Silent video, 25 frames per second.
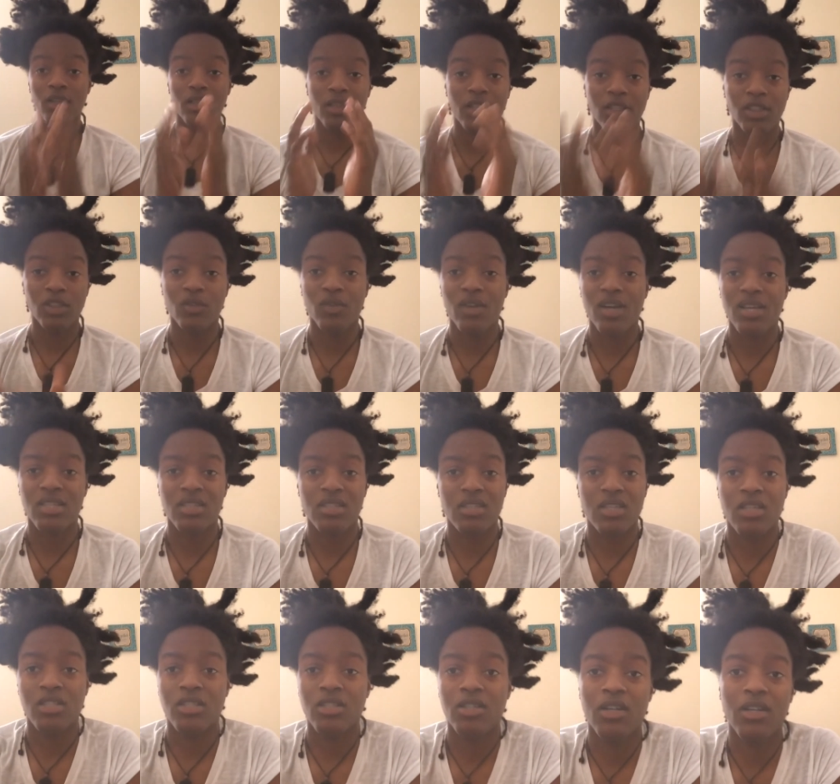that's why I
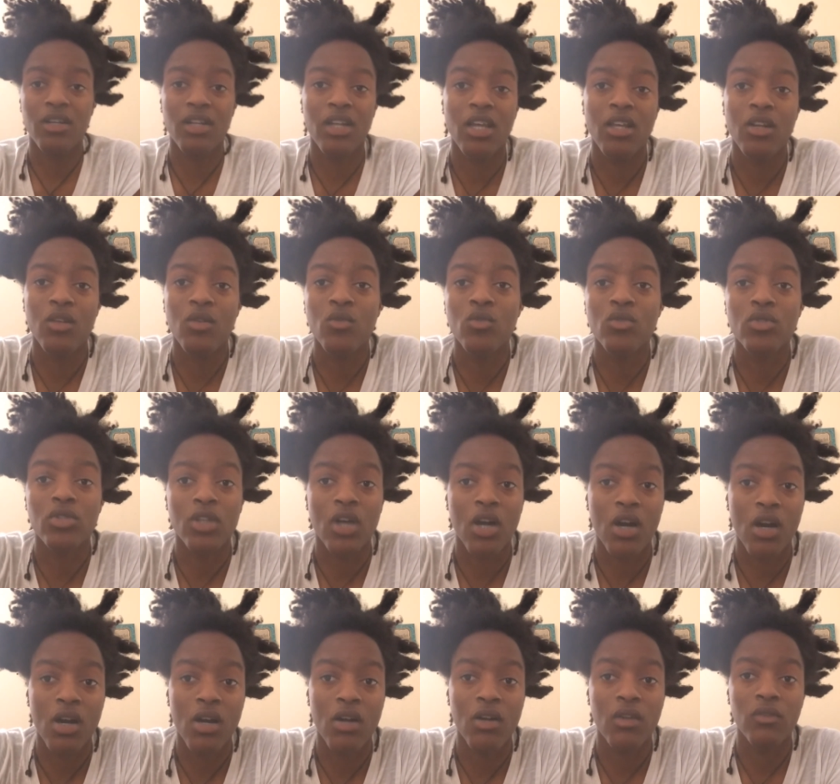say turn that news
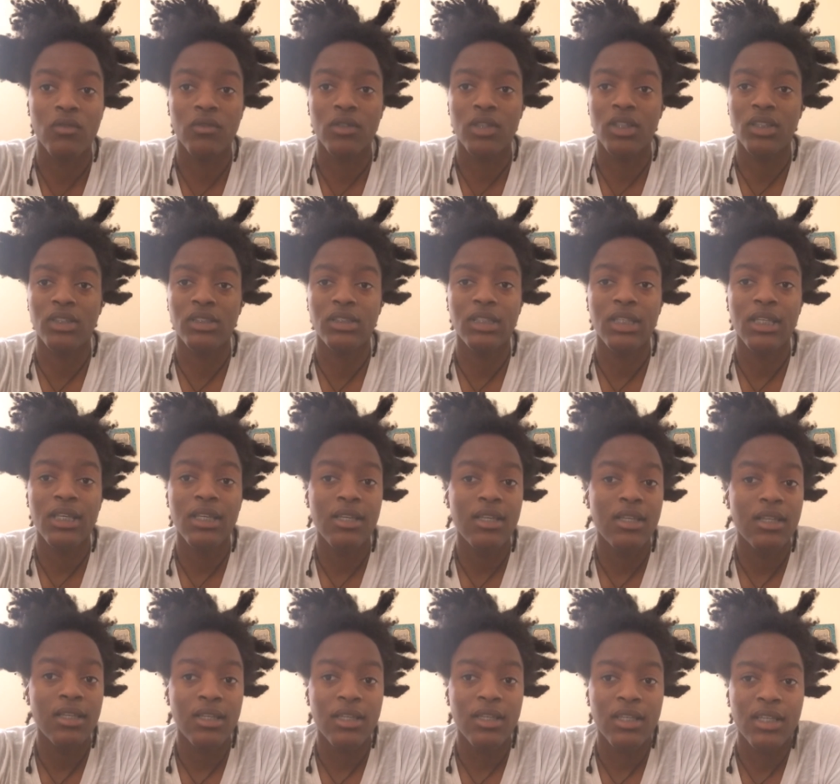off, because
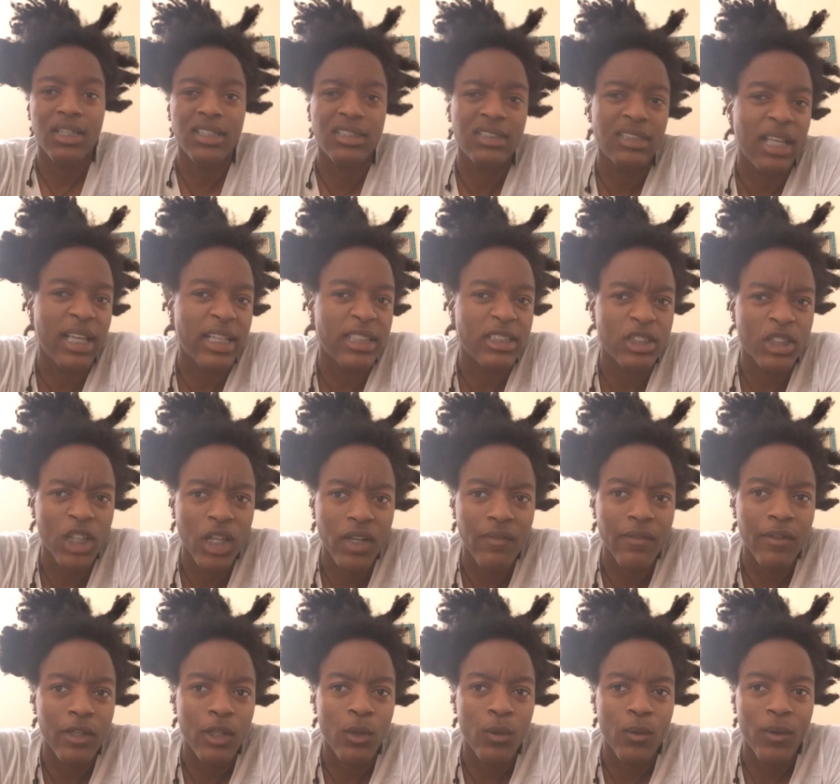it's not
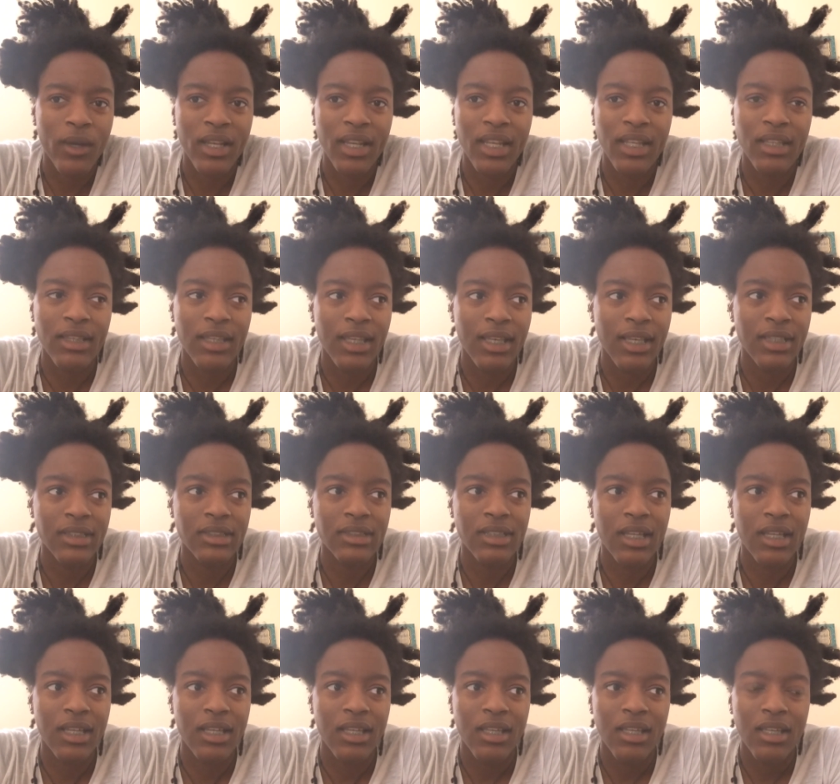serving you anything. It's
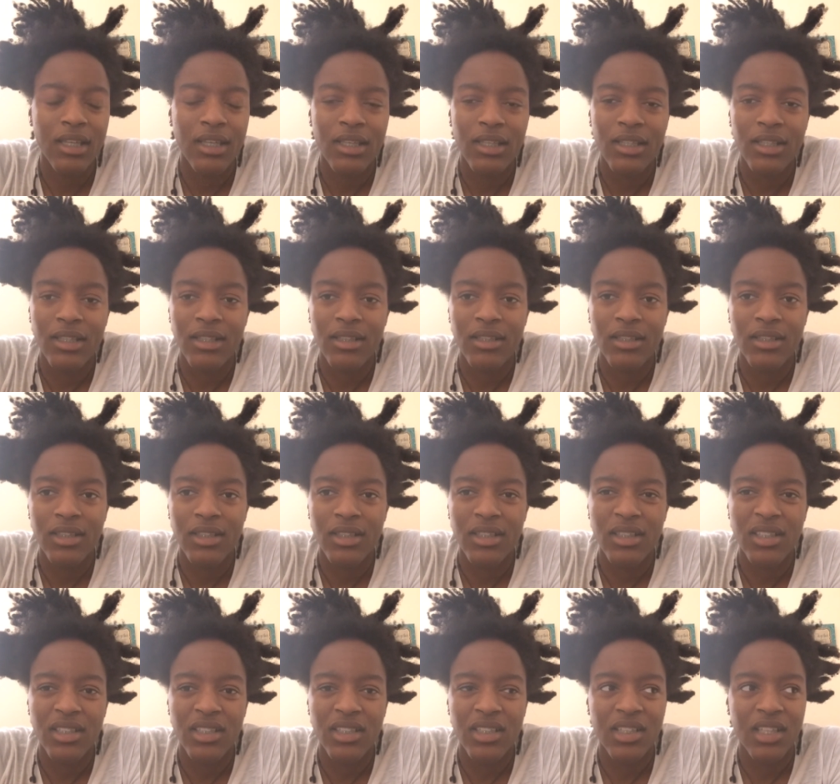not,
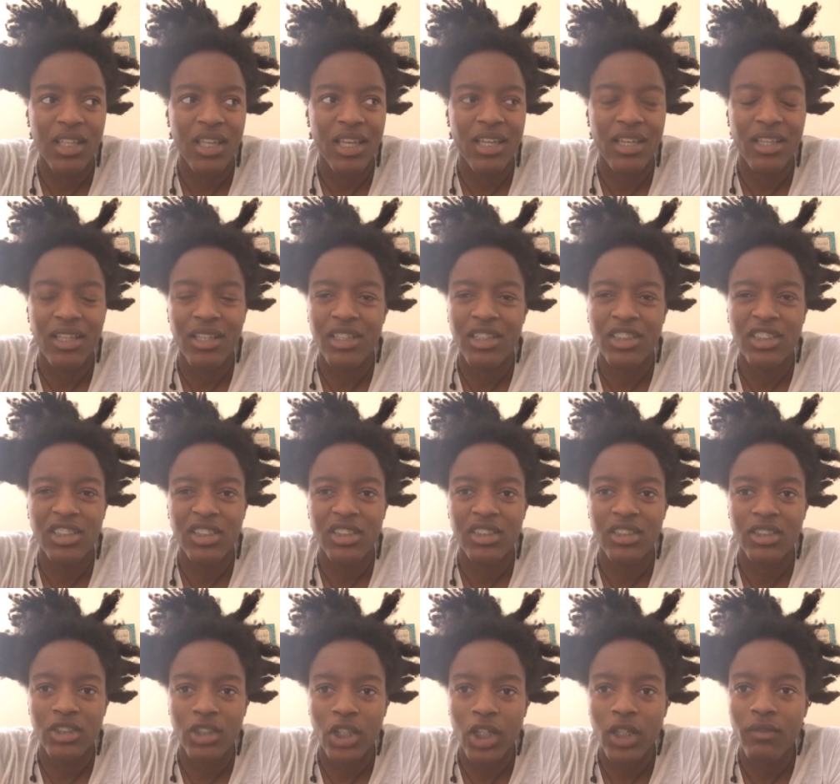like, it's
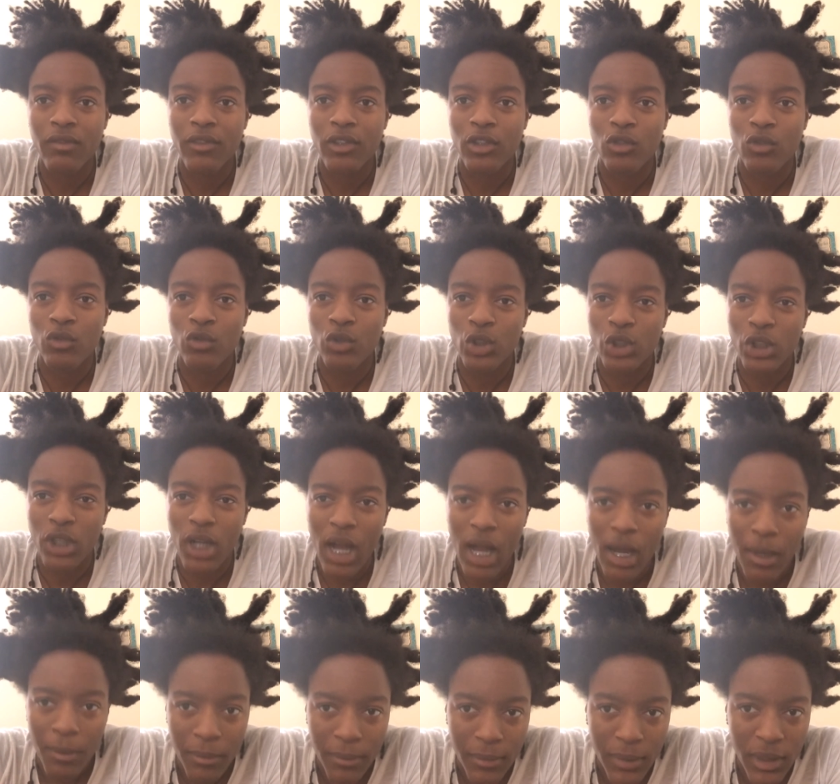just serving you
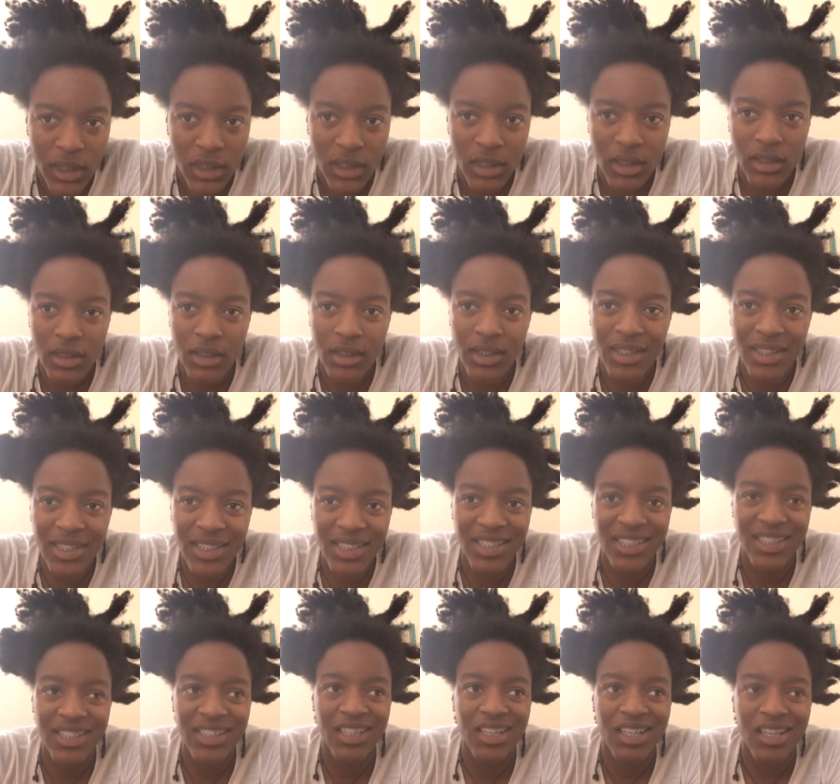trauma.
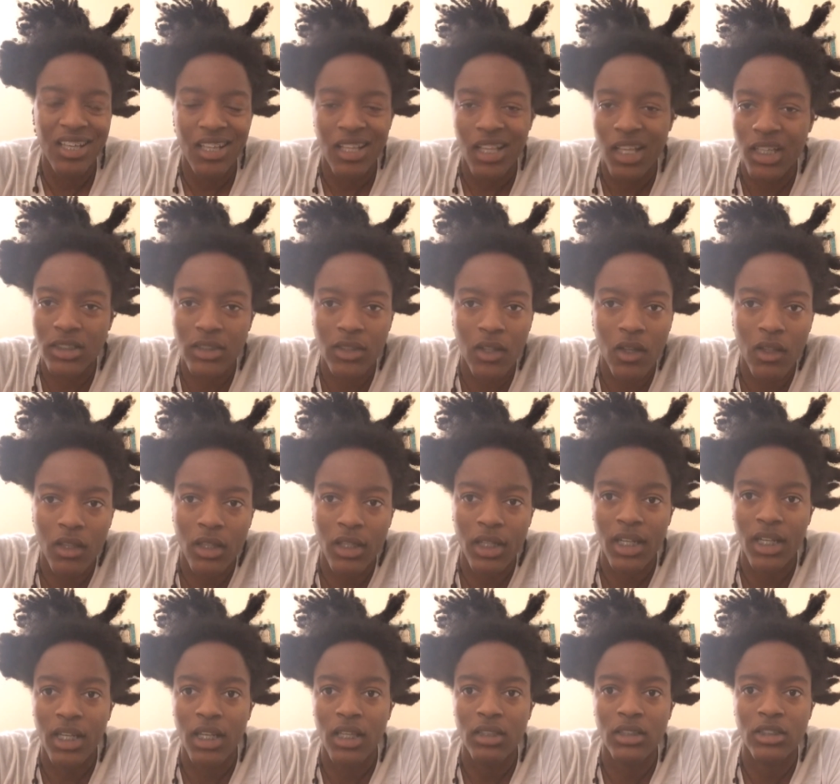That's all it
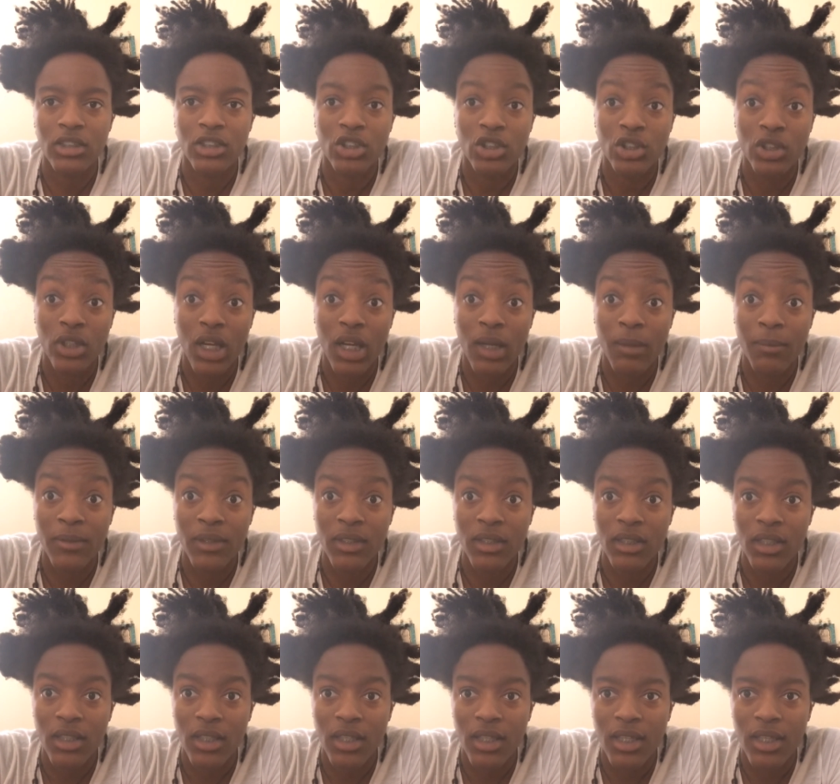is. It's trauma
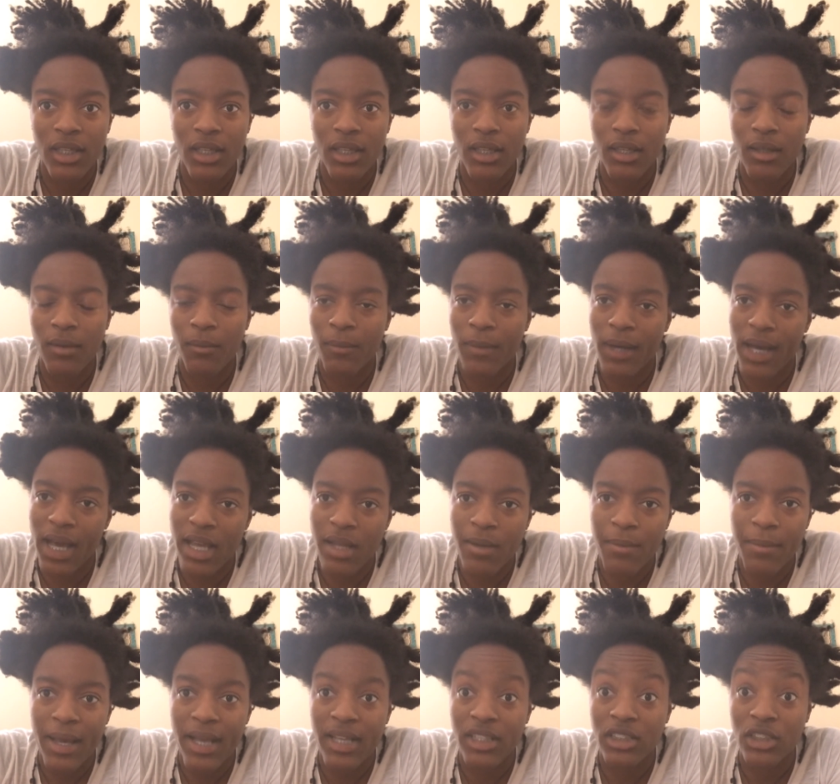and
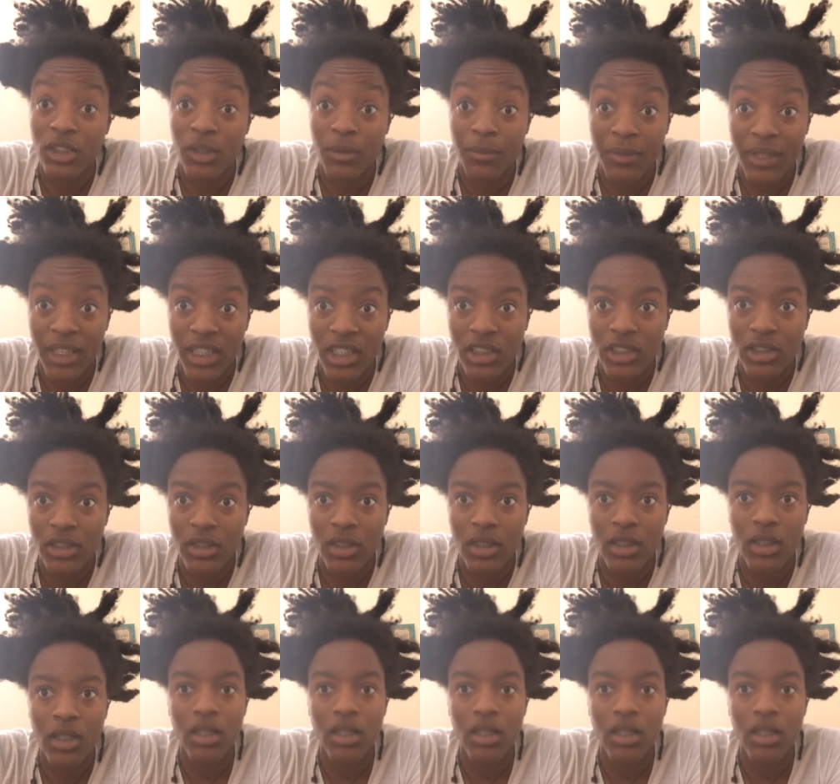mind masturbation.